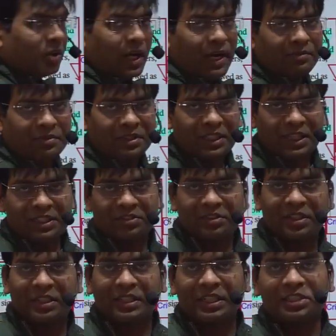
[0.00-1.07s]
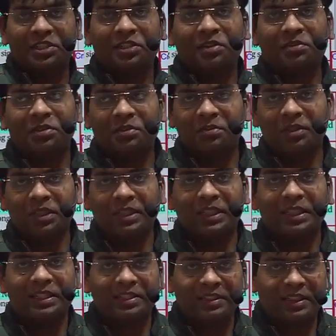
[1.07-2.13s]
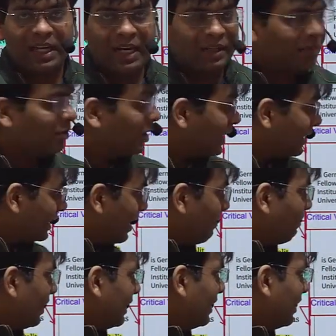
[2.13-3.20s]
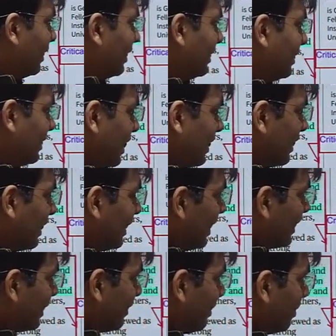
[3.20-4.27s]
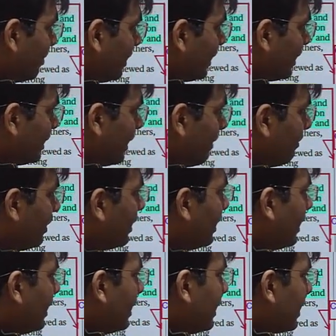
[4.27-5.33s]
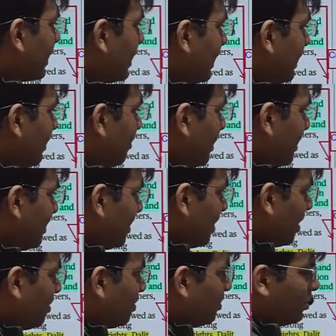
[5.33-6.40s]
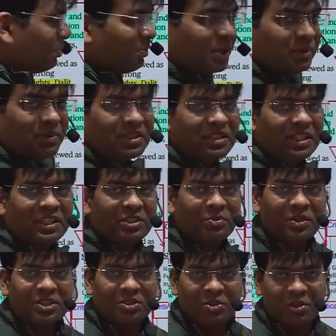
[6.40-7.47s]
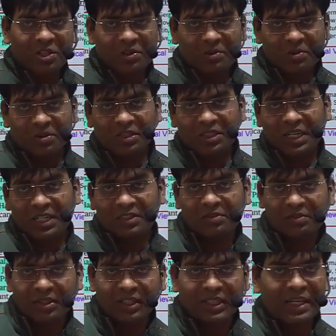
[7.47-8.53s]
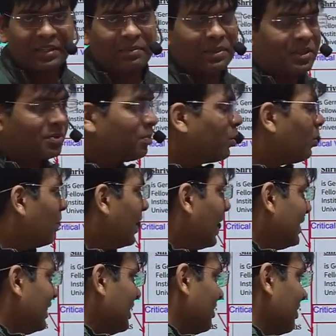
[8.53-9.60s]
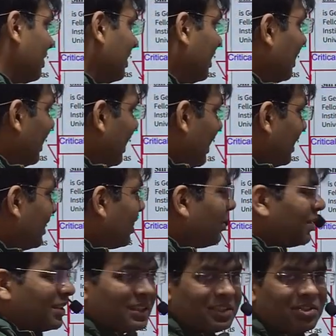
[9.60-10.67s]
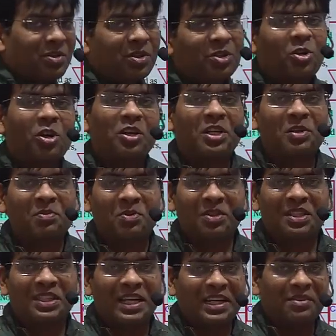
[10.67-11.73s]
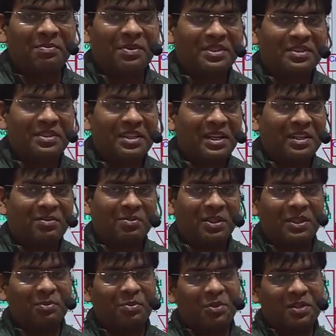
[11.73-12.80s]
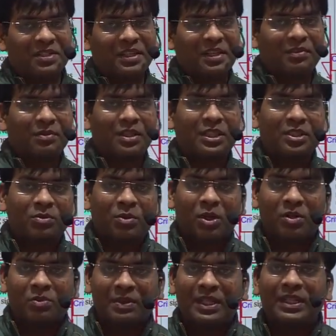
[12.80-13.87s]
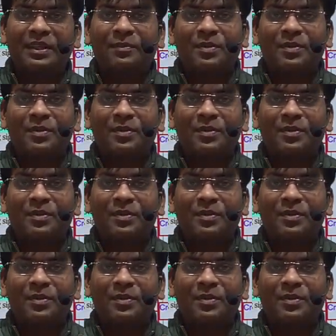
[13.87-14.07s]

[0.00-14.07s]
have changed their nature of the work, their stand. For example, this article has given one example. Greenpeace now, previously it was talking about the right-based mobilization. Now it is not talking about the right-based. They are only focusing on the environment.